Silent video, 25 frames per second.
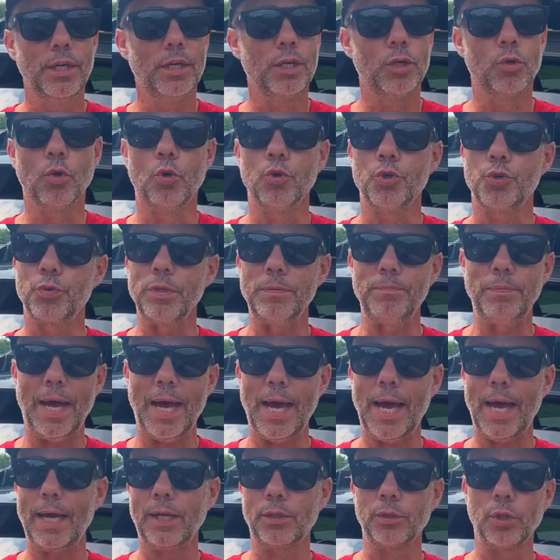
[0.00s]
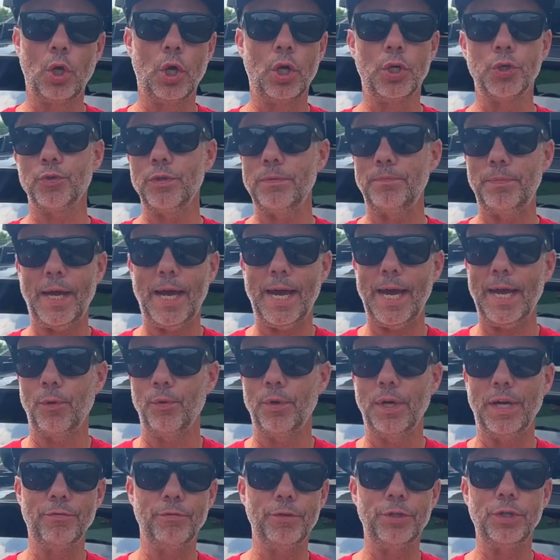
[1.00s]
grocery bag, laundry bag,
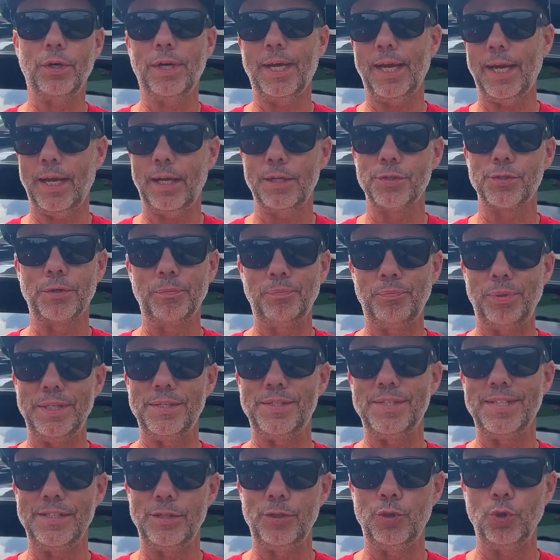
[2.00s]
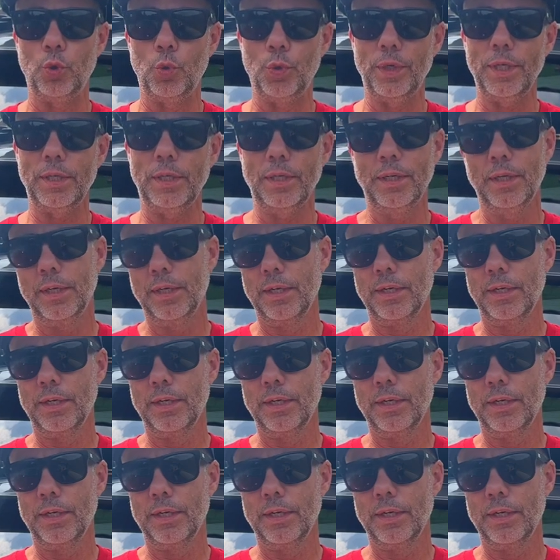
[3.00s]
whatever your hands are busy doing,